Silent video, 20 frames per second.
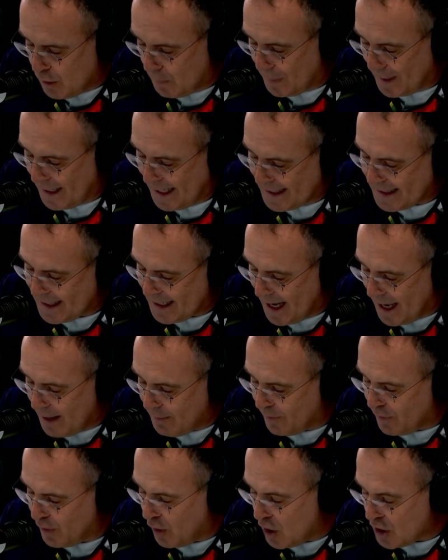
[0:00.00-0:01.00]
Complete the
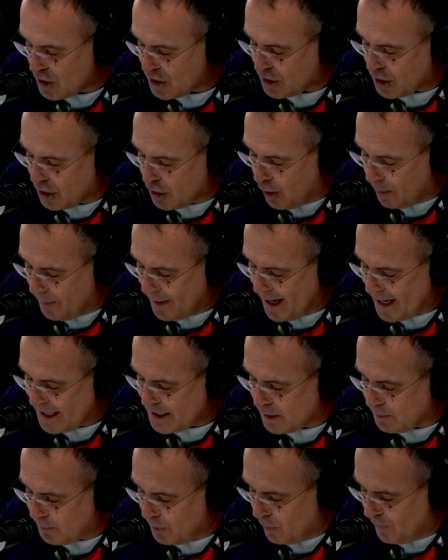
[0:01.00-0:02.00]
name of the
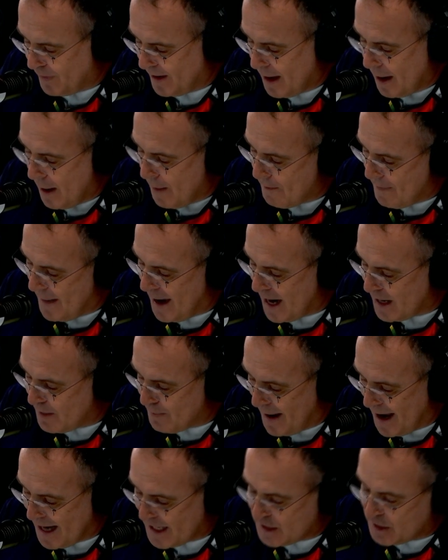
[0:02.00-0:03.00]
Oscar-nominated movie
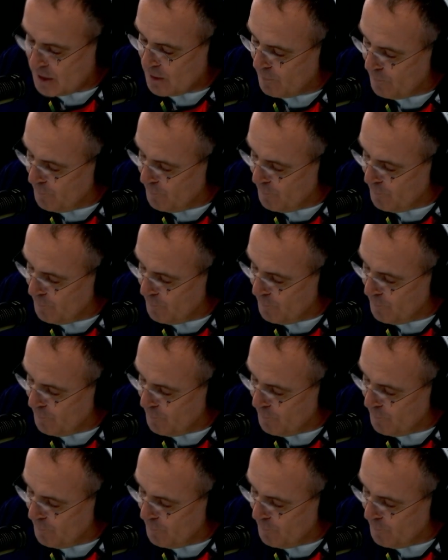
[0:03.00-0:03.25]
Mad Max